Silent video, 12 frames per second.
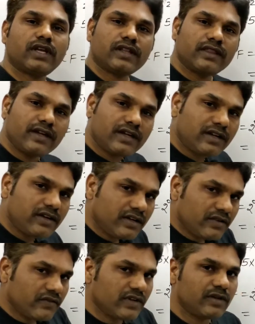That
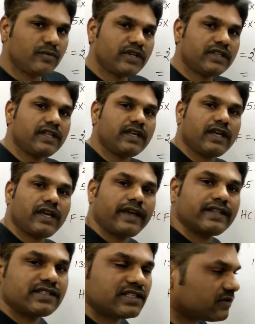will be the
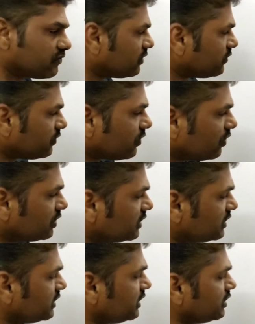HCF of all the
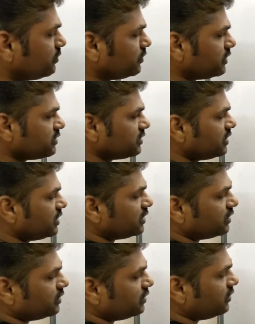three numbers.
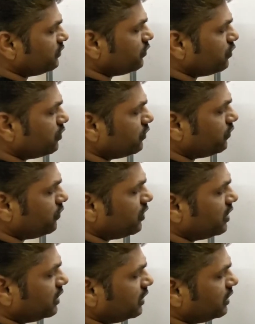Therefore
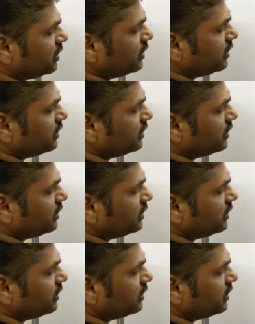for